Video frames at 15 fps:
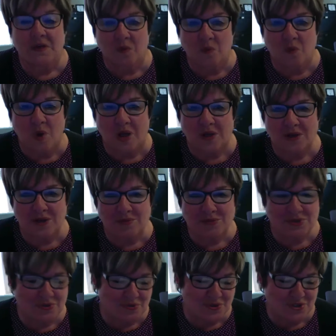Welcome
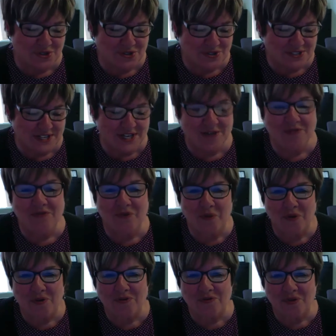to Nursing
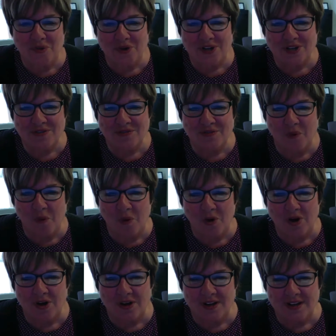
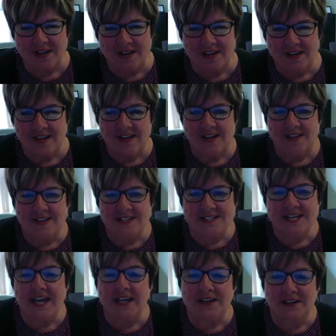444. The
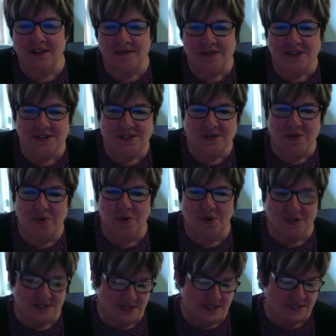title of this
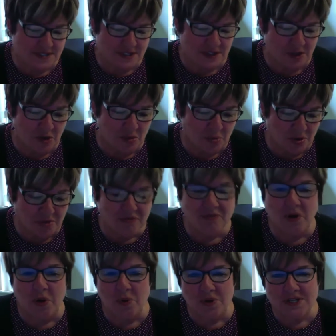course is Global
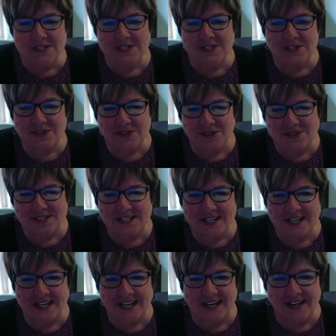Focused
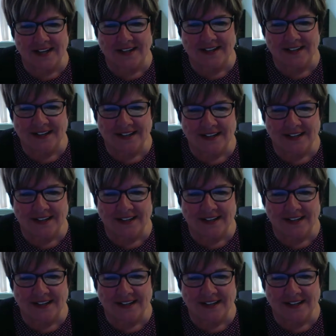Nursing Care.